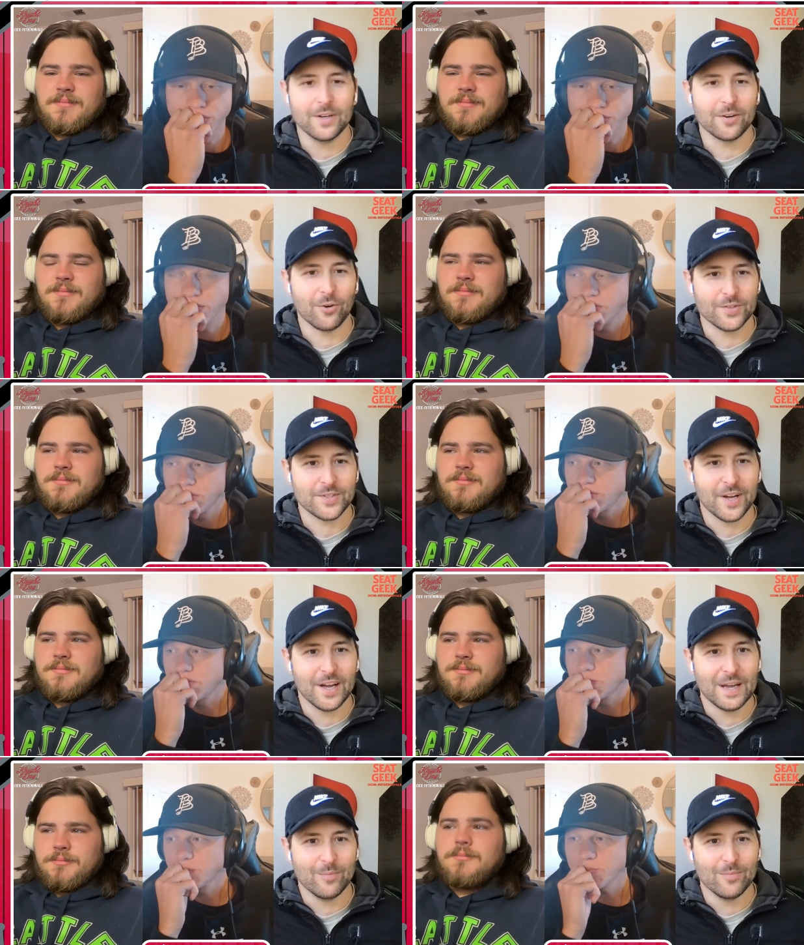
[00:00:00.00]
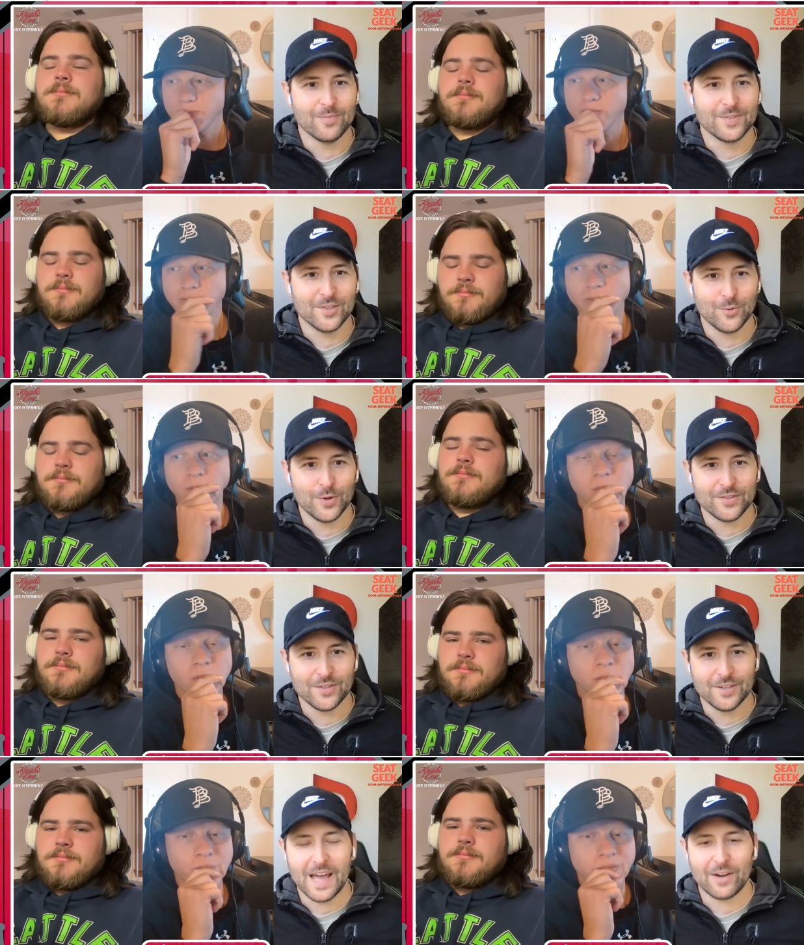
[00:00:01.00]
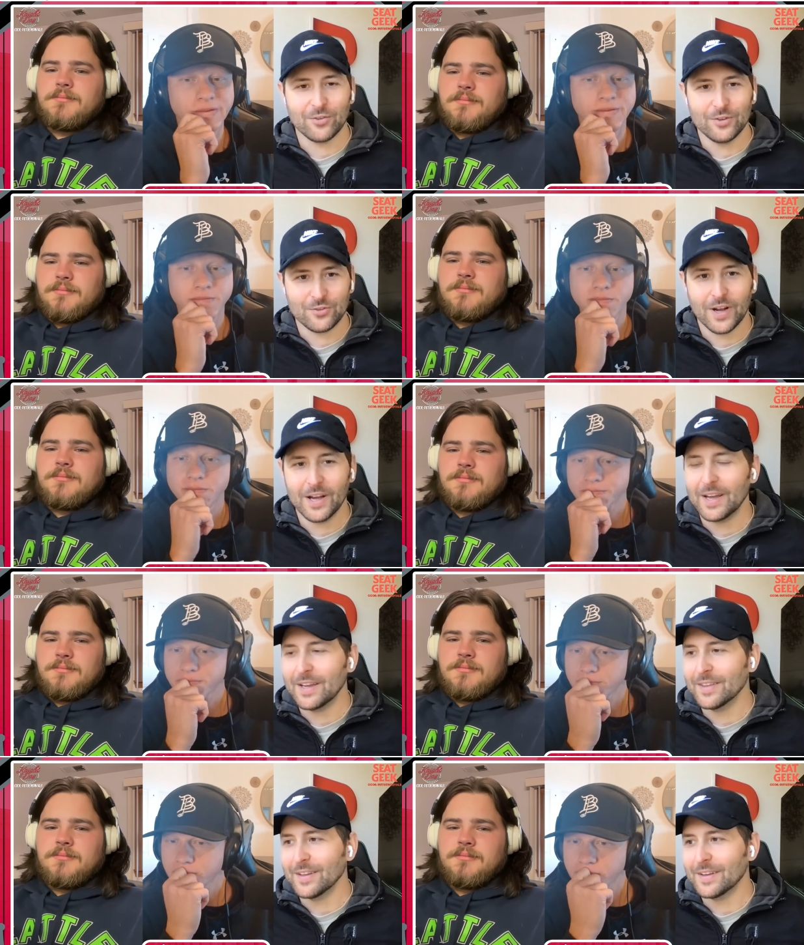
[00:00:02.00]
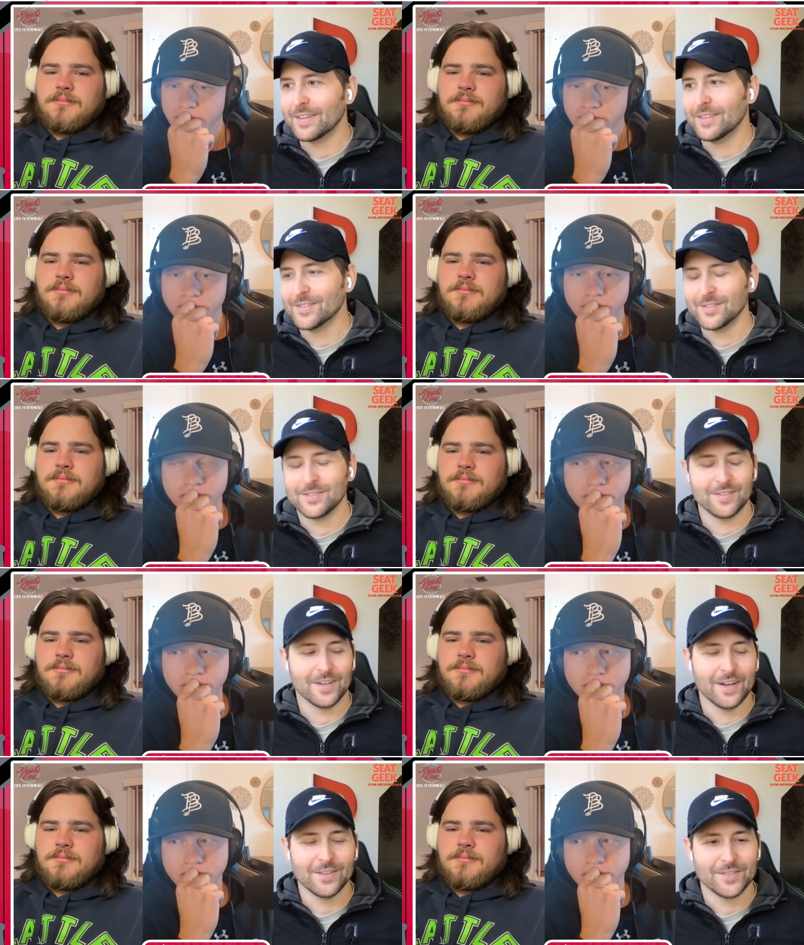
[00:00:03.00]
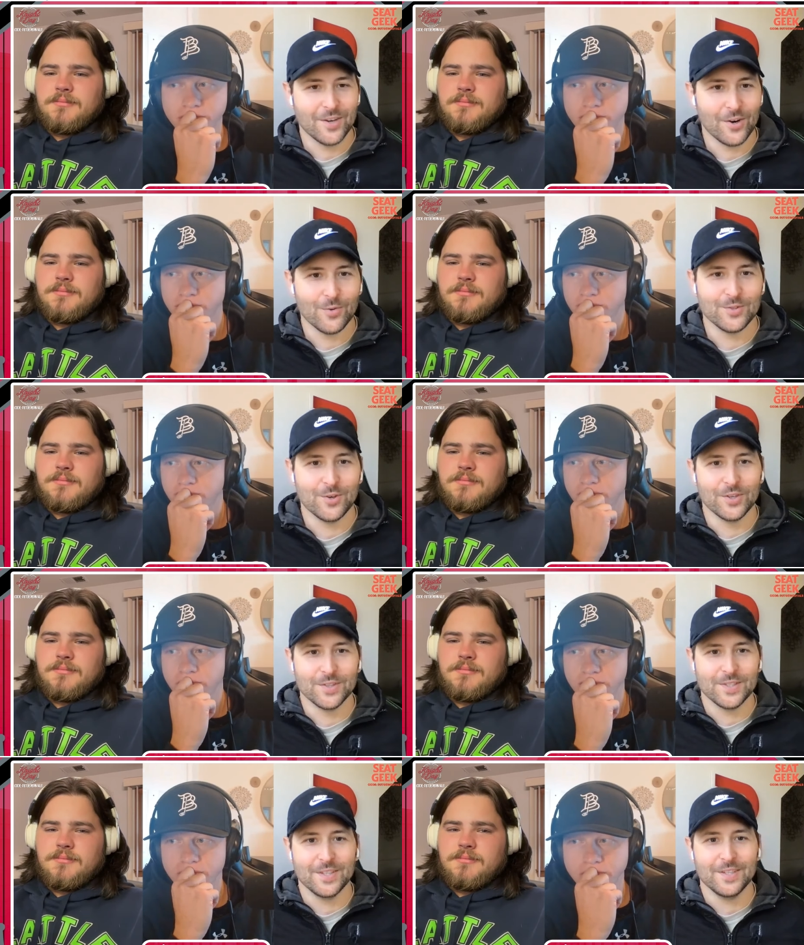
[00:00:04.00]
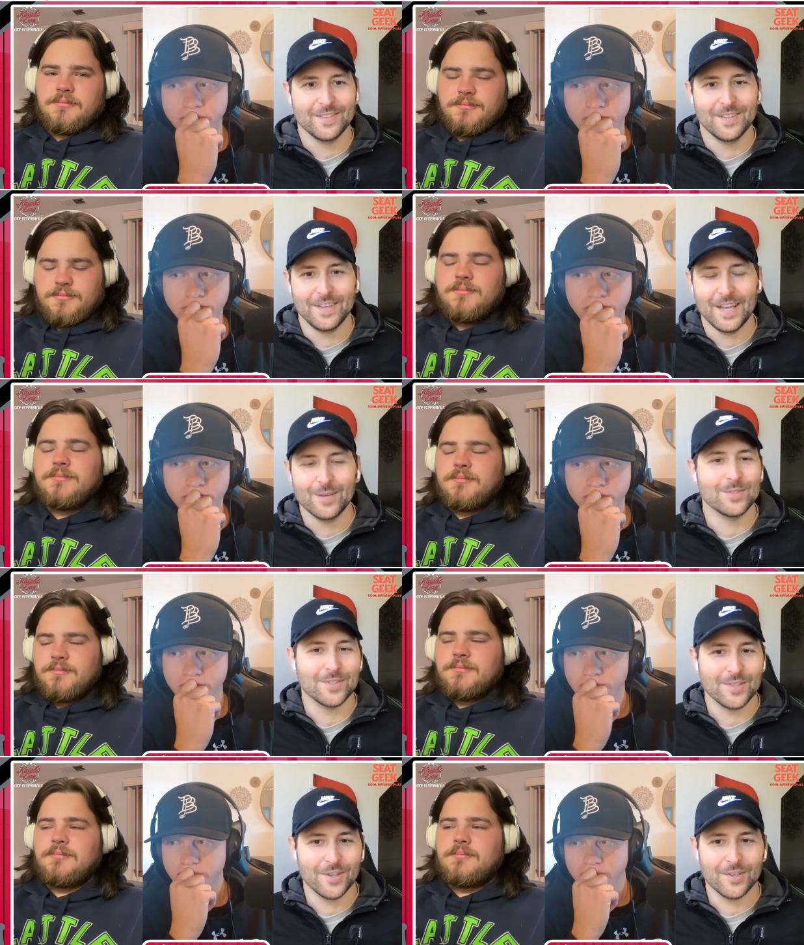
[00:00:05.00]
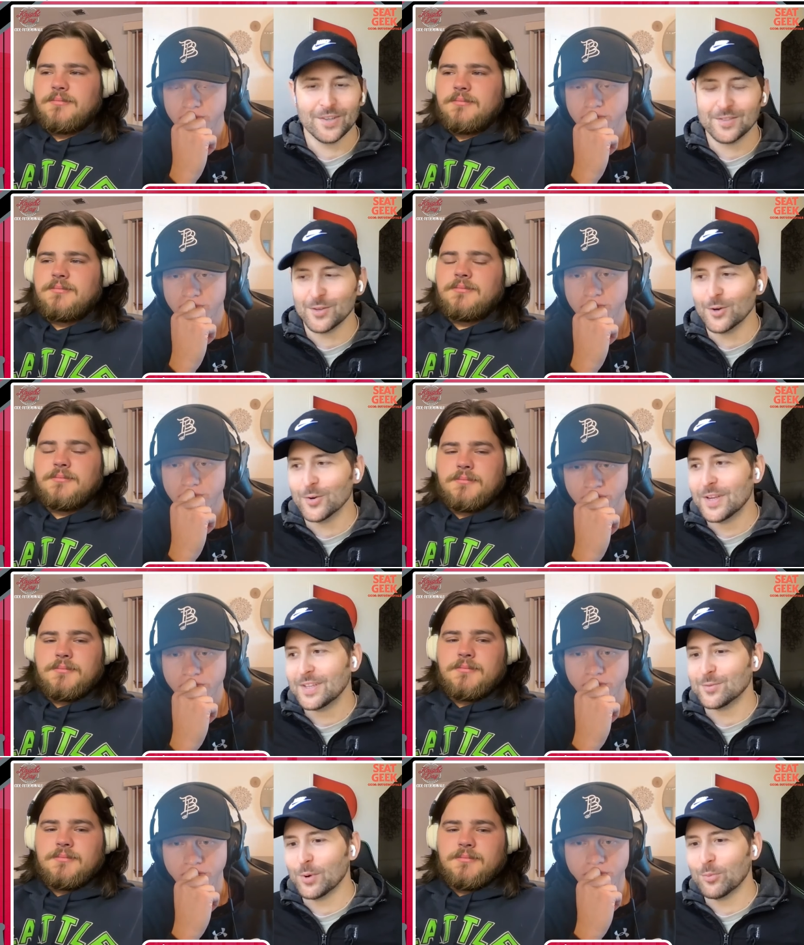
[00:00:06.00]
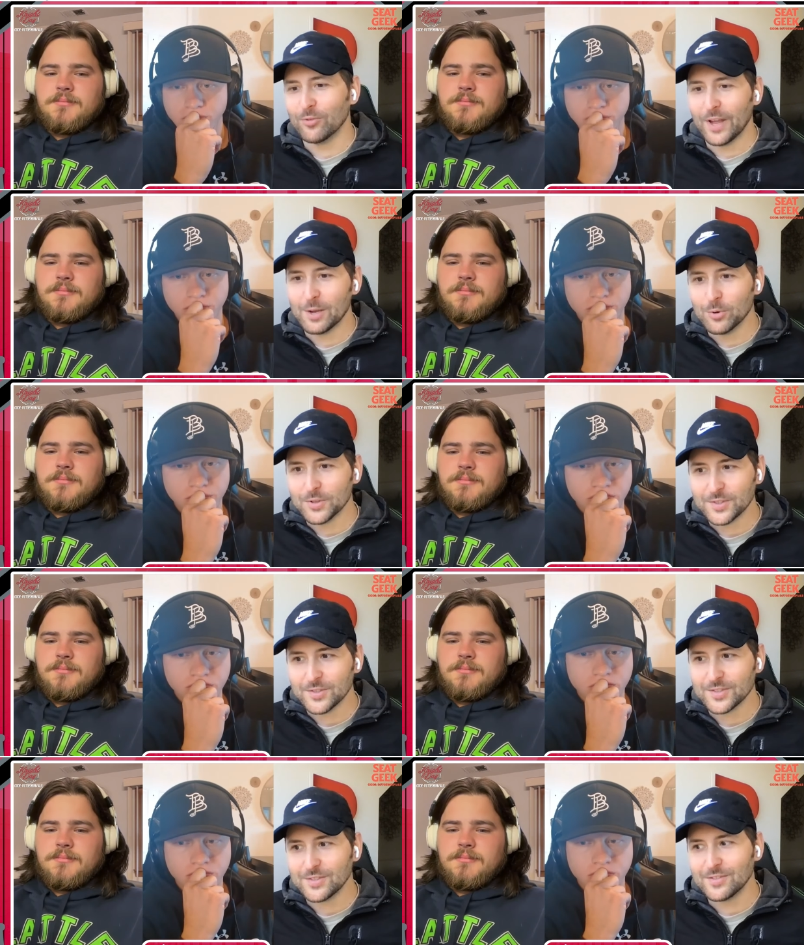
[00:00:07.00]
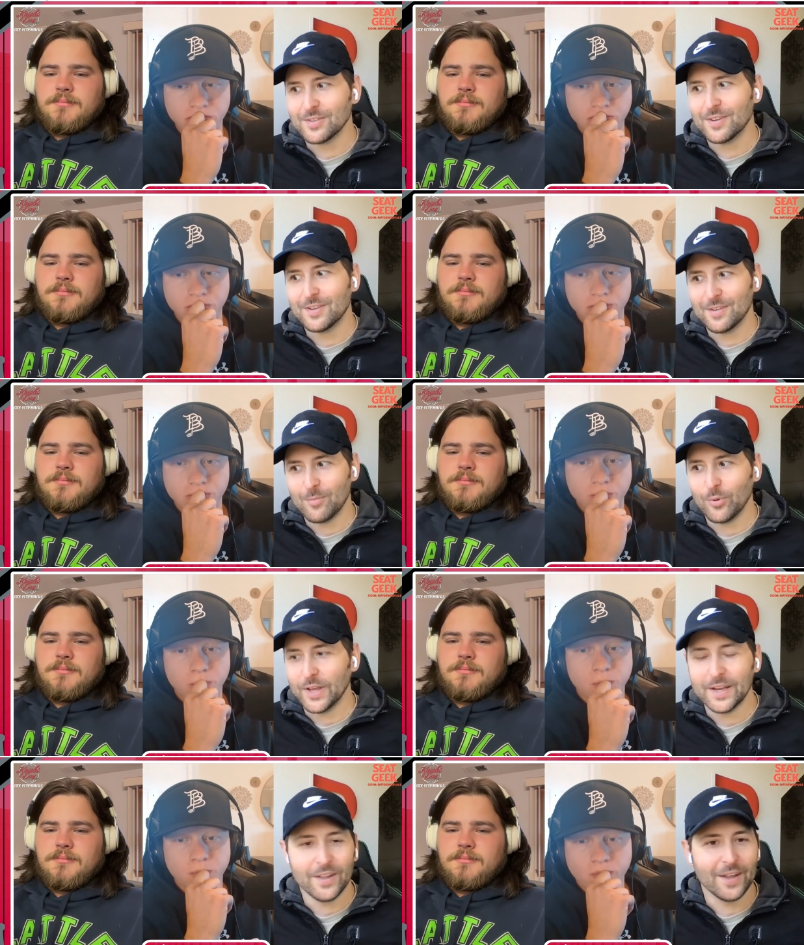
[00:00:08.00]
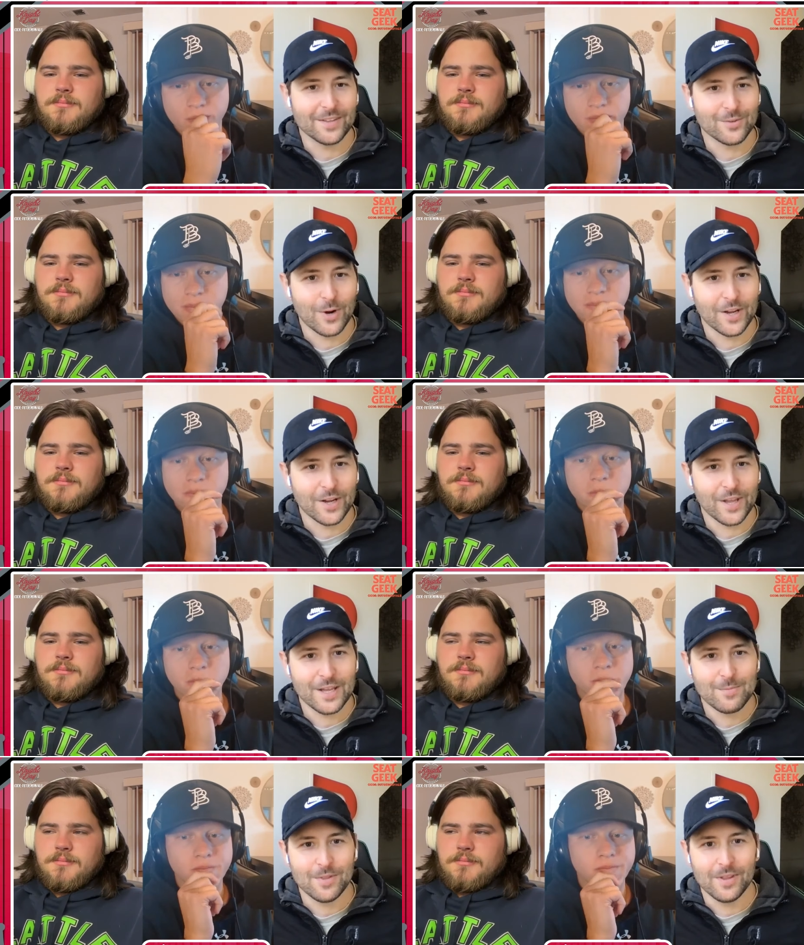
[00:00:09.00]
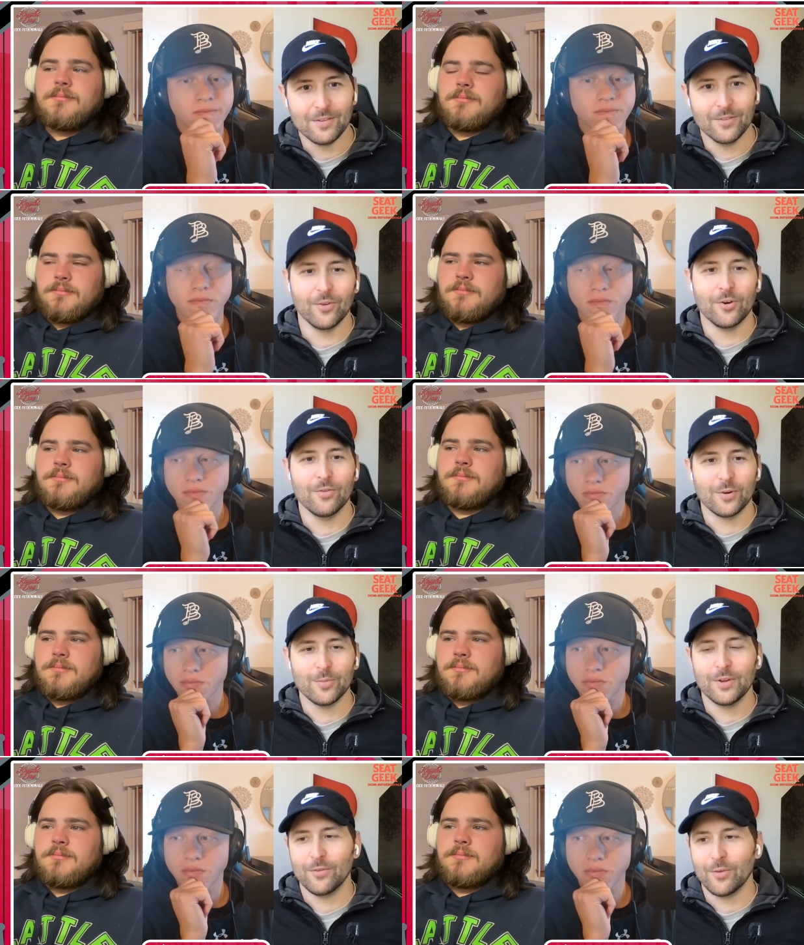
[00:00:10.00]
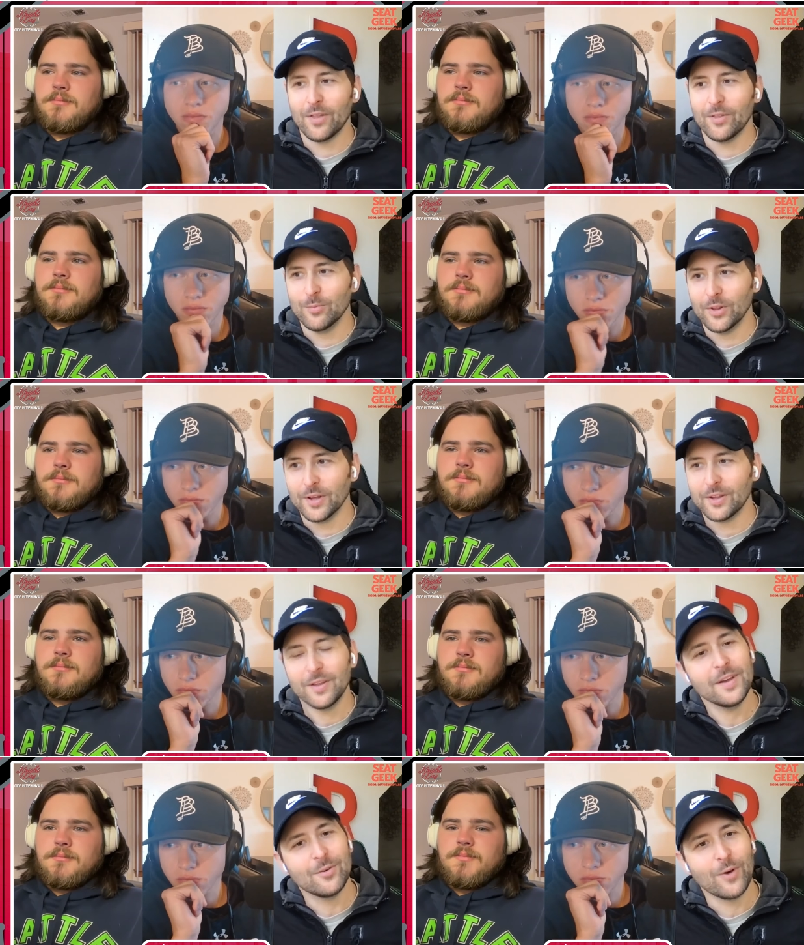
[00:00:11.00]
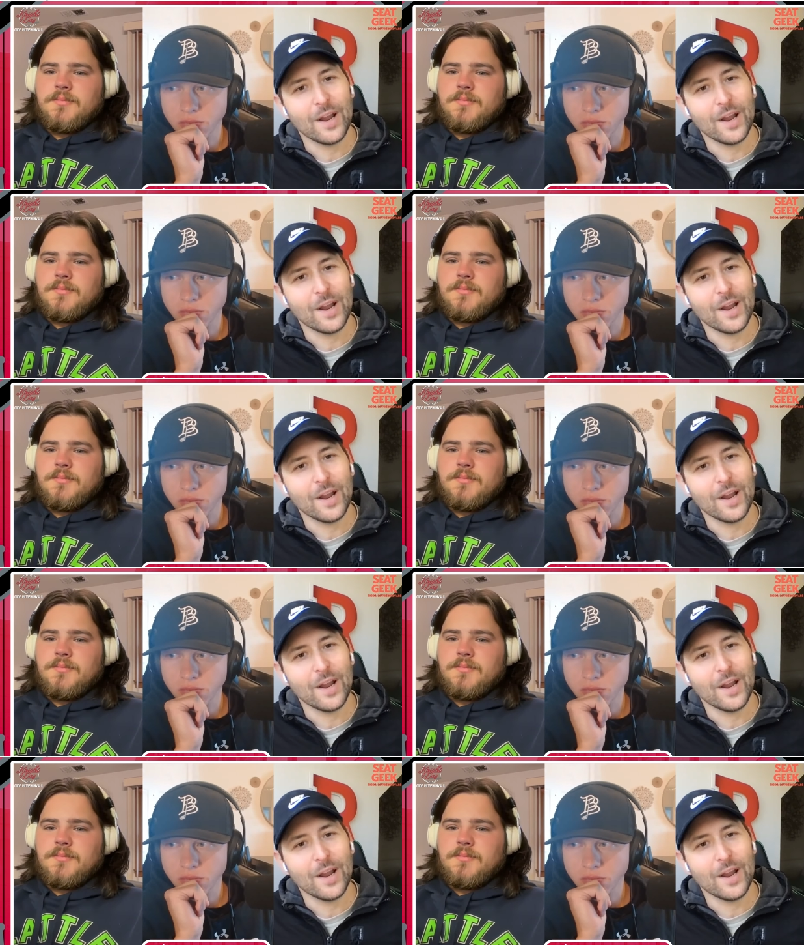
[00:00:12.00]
Speaker 1: in a crunch time situation and actually try and like this is the kind of scenarios you're going to see in games this year, and so mm-hmm. it's way more valuable to just play it like it's a regular game and then learn from it rather than be like, yeah, in a